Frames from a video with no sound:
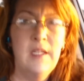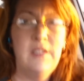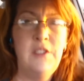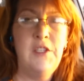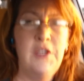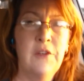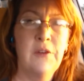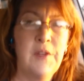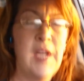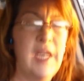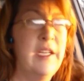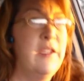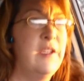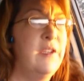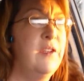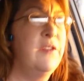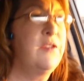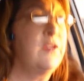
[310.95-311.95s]
you know, that
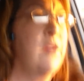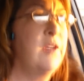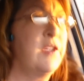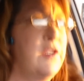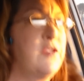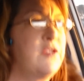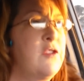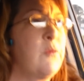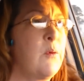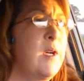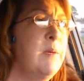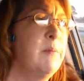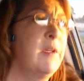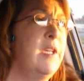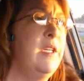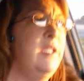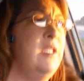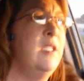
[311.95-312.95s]
is
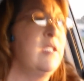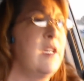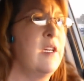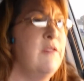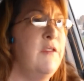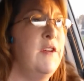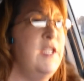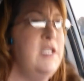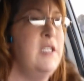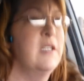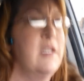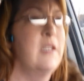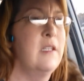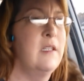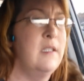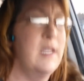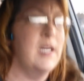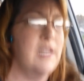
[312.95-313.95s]
extremely
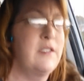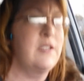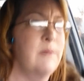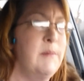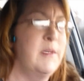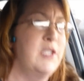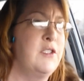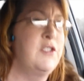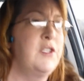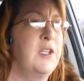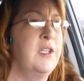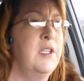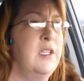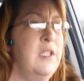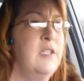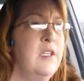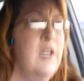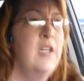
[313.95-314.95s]
inconvenient, not to
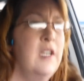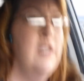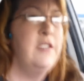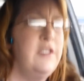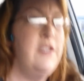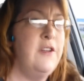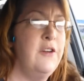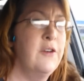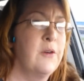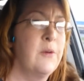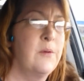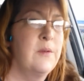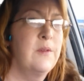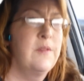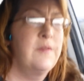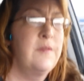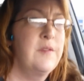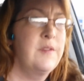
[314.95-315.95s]
mention, you know,
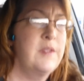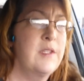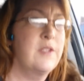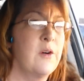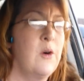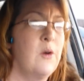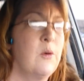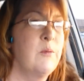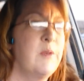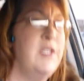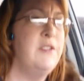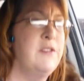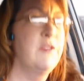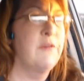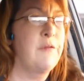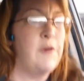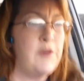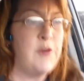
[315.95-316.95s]
the whole
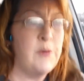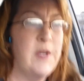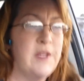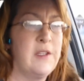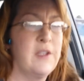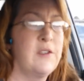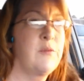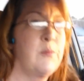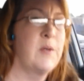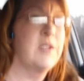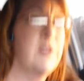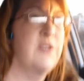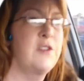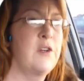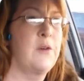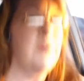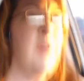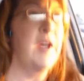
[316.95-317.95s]
reason for doing this was
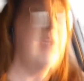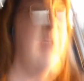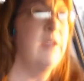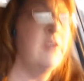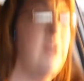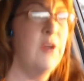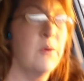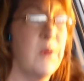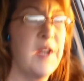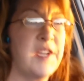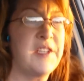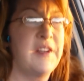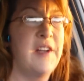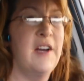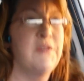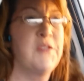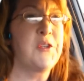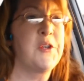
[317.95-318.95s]
so that, you know, I
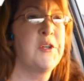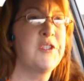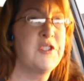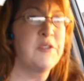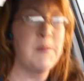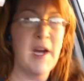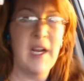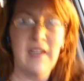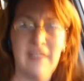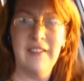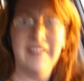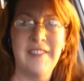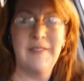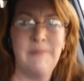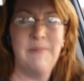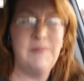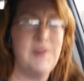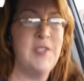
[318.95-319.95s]
could have a good smile
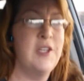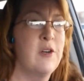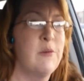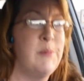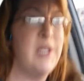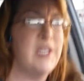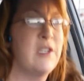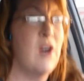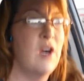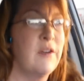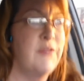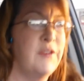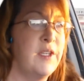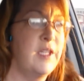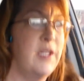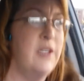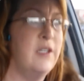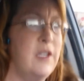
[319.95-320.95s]
and, you know, be
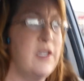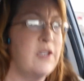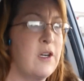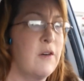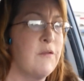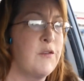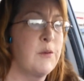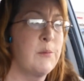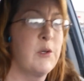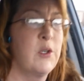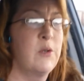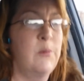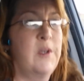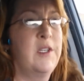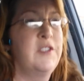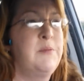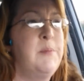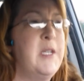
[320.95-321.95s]
confident and comfortable
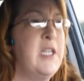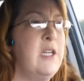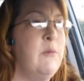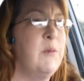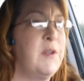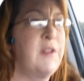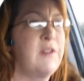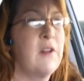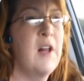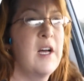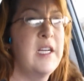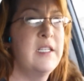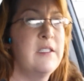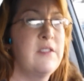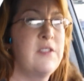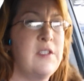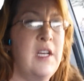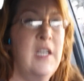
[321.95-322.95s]
when speaking with
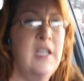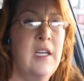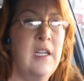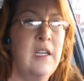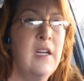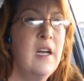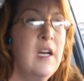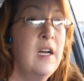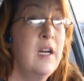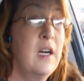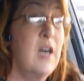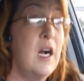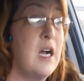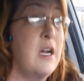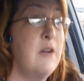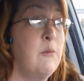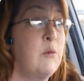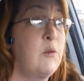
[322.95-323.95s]
clients, and
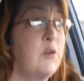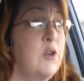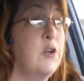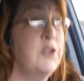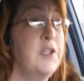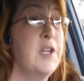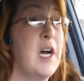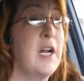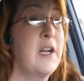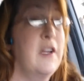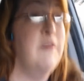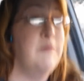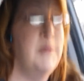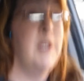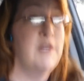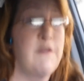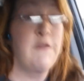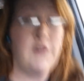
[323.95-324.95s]
I could not have
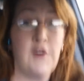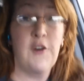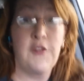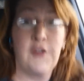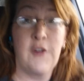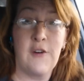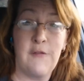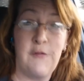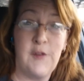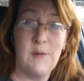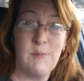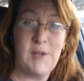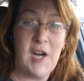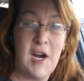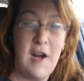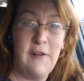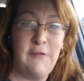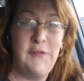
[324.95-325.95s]
been further from
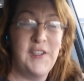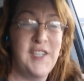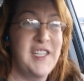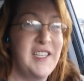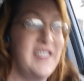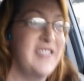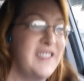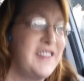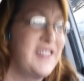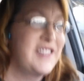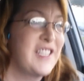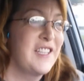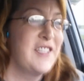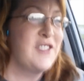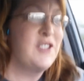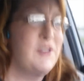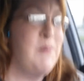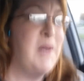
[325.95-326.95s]

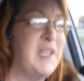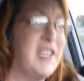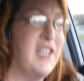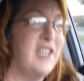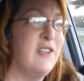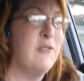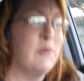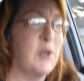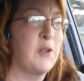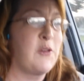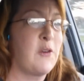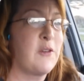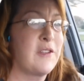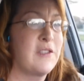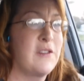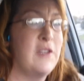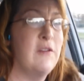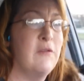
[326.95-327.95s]
confident speaking with her
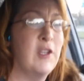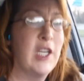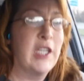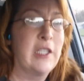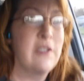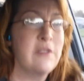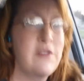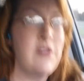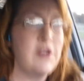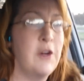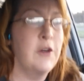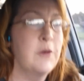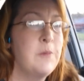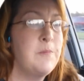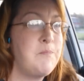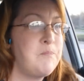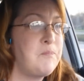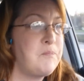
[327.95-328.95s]
this evening. So